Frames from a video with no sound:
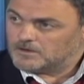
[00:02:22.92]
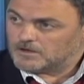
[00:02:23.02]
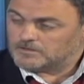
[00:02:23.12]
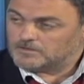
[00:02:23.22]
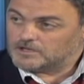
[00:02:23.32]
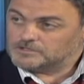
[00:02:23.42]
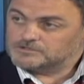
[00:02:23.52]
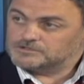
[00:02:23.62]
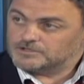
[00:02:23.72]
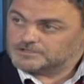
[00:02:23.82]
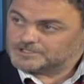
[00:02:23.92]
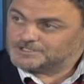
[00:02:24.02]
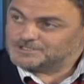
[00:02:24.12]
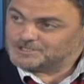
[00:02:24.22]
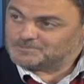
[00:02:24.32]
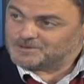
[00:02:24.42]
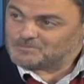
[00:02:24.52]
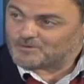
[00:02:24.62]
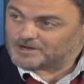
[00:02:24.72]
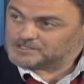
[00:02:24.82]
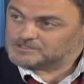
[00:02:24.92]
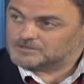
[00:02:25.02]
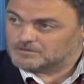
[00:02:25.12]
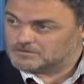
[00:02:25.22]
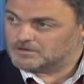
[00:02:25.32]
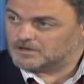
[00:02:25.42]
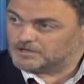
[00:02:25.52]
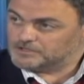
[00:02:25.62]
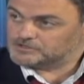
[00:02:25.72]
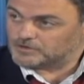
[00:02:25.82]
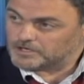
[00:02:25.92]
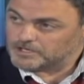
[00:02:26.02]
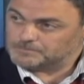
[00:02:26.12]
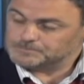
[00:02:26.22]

and they're seriously cheaply priced uh, historically.